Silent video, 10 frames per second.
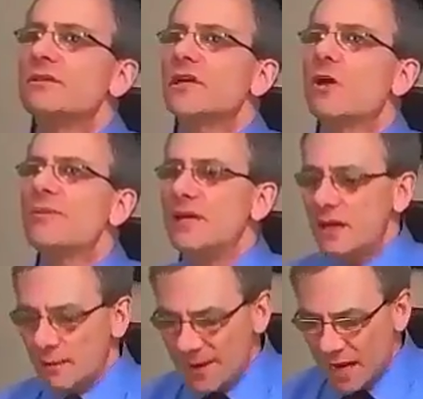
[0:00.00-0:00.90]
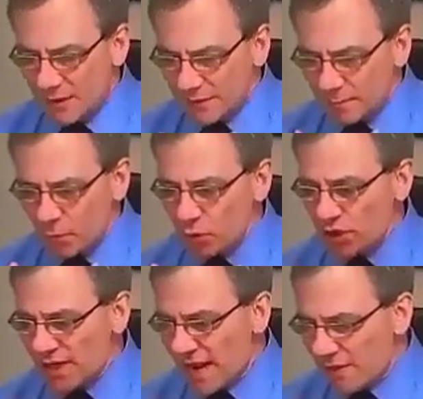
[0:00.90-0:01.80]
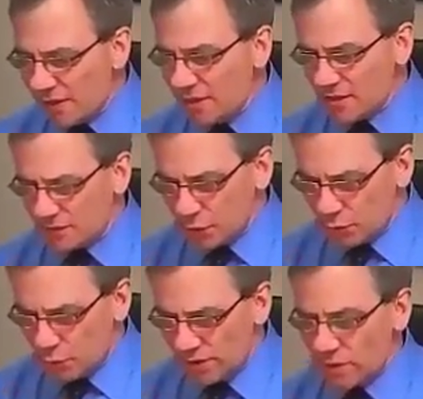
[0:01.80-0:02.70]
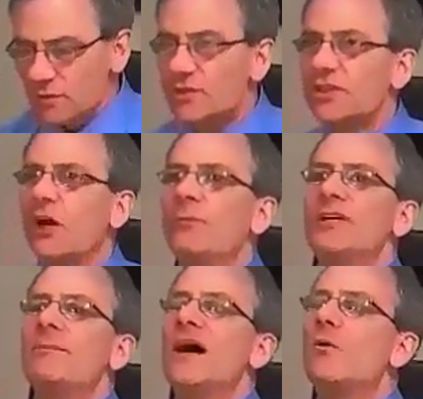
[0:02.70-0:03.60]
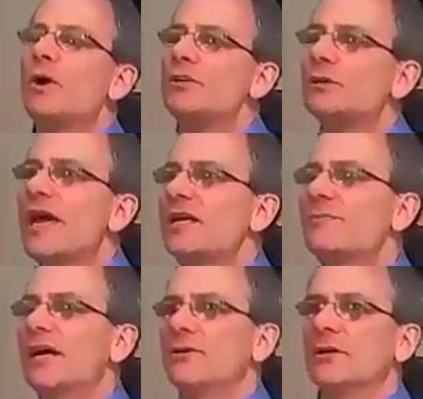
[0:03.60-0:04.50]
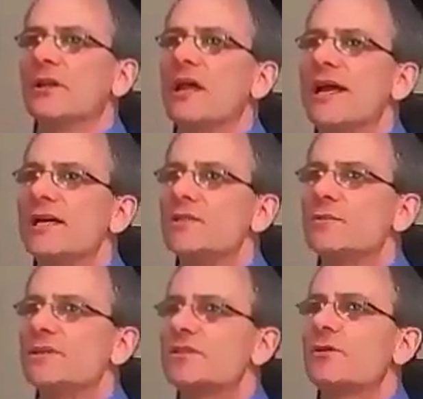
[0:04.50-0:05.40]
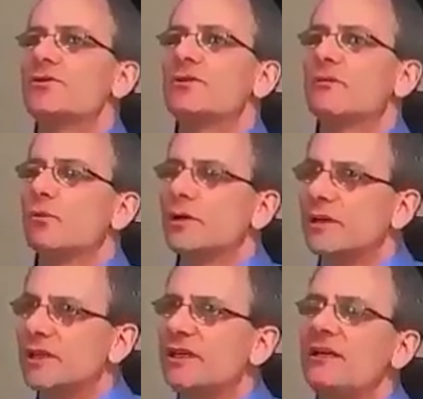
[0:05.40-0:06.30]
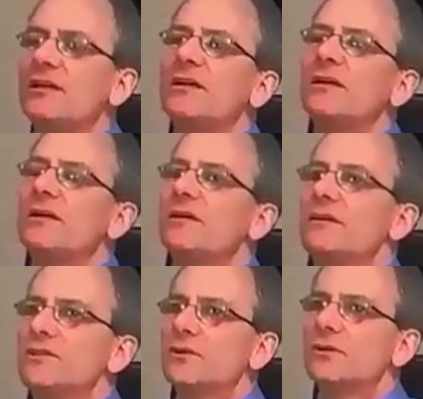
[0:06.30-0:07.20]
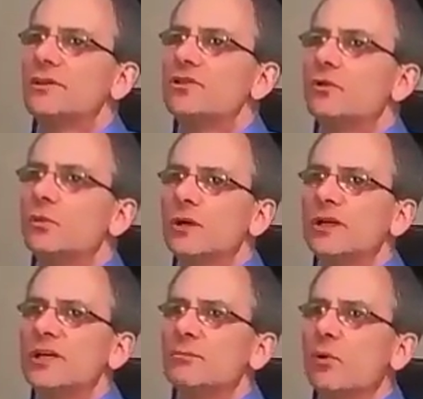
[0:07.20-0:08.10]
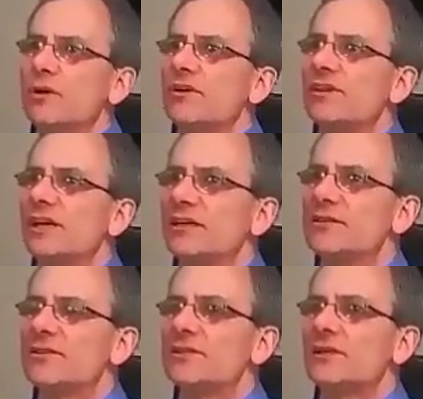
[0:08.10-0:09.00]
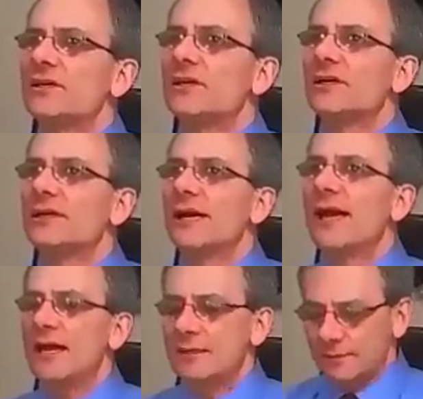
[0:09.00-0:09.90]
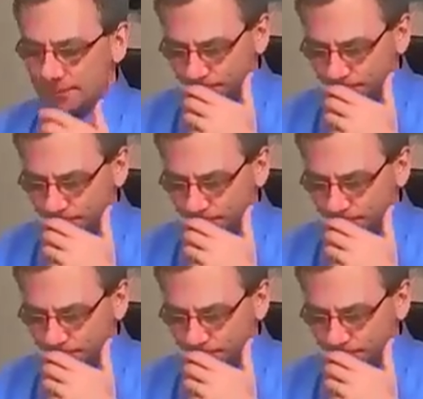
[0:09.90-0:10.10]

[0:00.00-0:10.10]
Tell me about the personalities of your lawyers. Tell me about what you like about your clients, because those are these are really important things. And